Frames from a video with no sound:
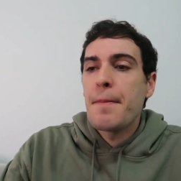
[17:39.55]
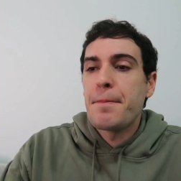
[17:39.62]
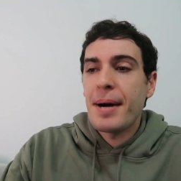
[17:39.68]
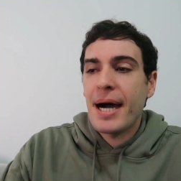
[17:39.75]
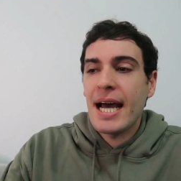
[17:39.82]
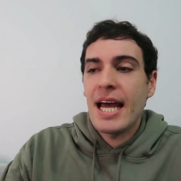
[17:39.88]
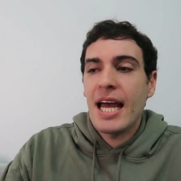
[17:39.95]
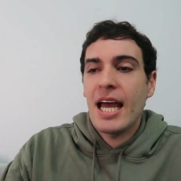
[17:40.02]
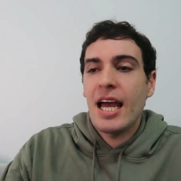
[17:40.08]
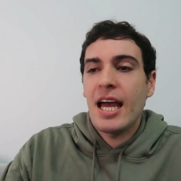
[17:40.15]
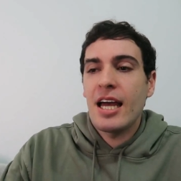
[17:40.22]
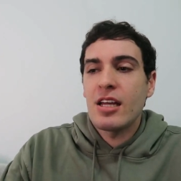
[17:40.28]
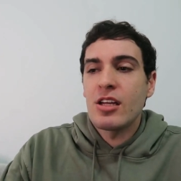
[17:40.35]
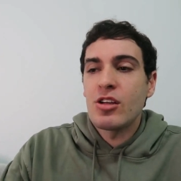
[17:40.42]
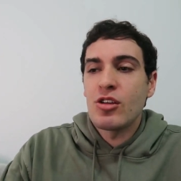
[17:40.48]
but
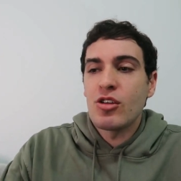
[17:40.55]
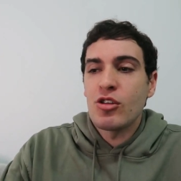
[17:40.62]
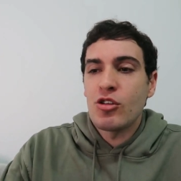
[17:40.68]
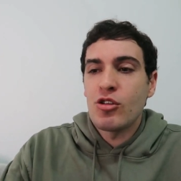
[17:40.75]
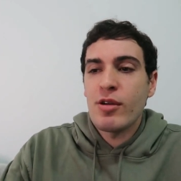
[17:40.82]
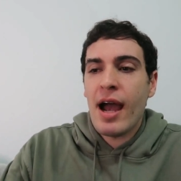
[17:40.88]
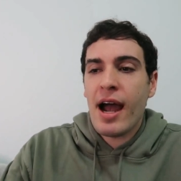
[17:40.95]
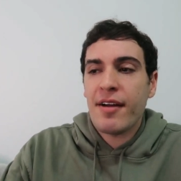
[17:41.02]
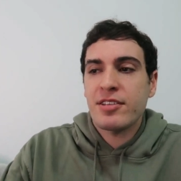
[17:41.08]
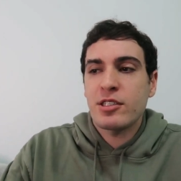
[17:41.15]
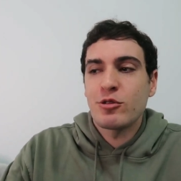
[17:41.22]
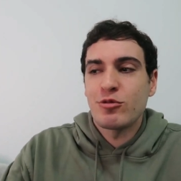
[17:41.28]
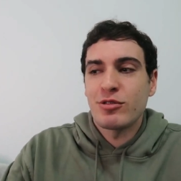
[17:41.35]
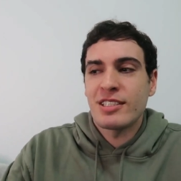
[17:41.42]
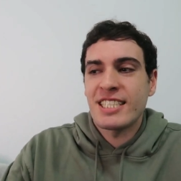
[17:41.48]
you have
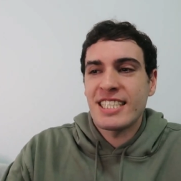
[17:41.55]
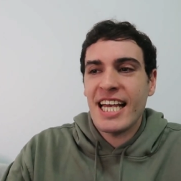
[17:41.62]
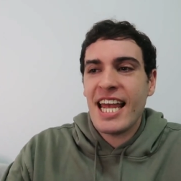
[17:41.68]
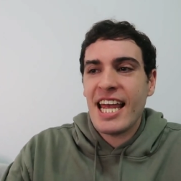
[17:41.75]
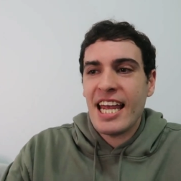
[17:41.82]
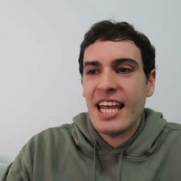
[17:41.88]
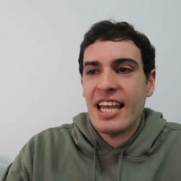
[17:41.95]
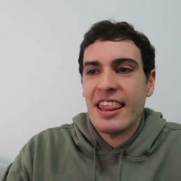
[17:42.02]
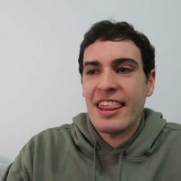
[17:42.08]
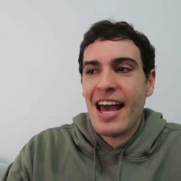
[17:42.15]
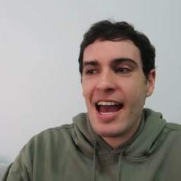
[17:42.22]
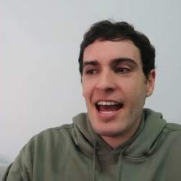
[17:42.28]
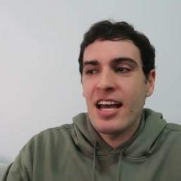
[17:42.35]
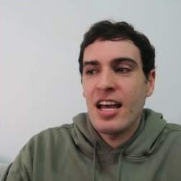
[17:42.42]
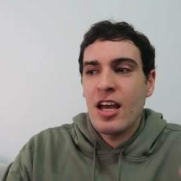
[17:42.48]
to see
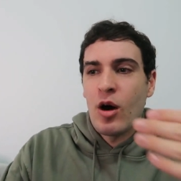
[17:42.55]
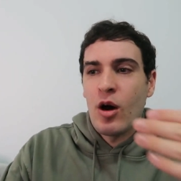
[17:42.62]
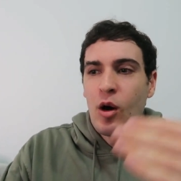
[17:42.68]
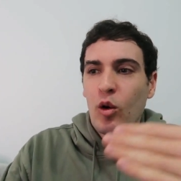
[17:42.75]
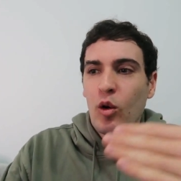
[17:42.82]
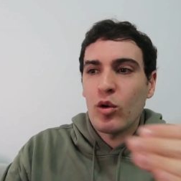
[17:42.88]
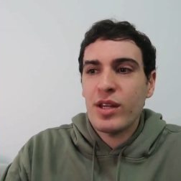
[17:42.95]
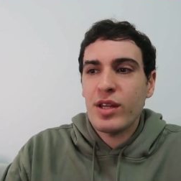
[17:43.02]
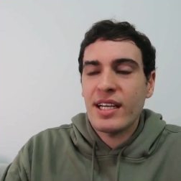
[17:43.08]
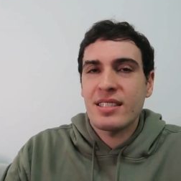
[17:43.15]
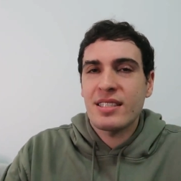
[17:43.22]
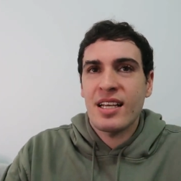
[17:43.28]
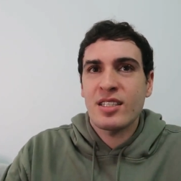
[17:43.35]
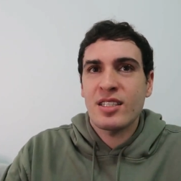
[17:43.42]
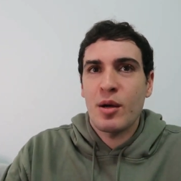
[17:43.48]
that all these
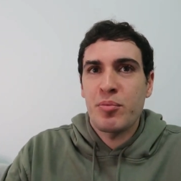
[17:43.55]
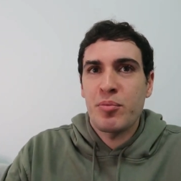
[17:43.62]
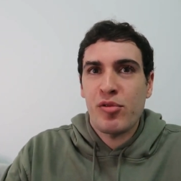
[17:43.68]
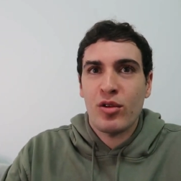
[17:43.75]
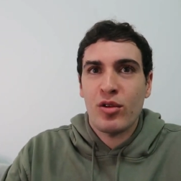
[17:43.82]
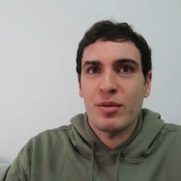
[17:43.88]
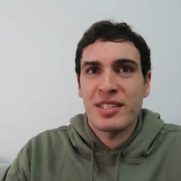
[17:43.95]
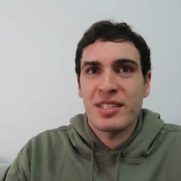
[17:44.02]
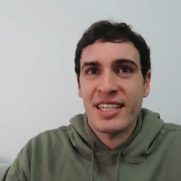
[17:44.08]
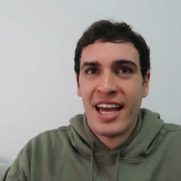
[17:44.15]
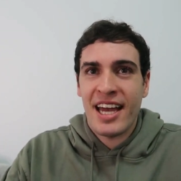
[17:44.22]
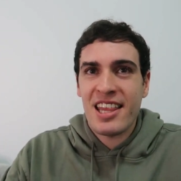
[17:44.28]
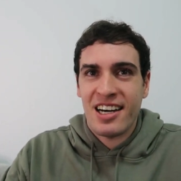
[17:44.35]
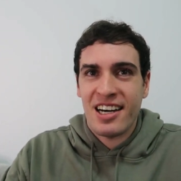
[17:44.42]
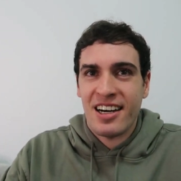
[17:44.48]
things have brought them
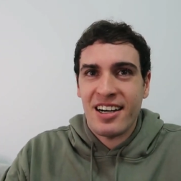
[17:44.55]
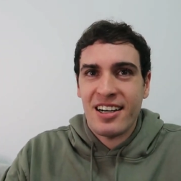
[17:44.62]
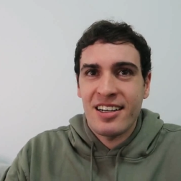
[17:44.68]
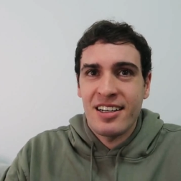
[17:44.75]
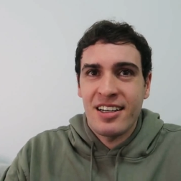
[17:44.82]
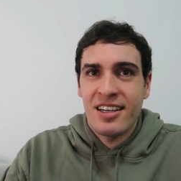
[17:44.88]
together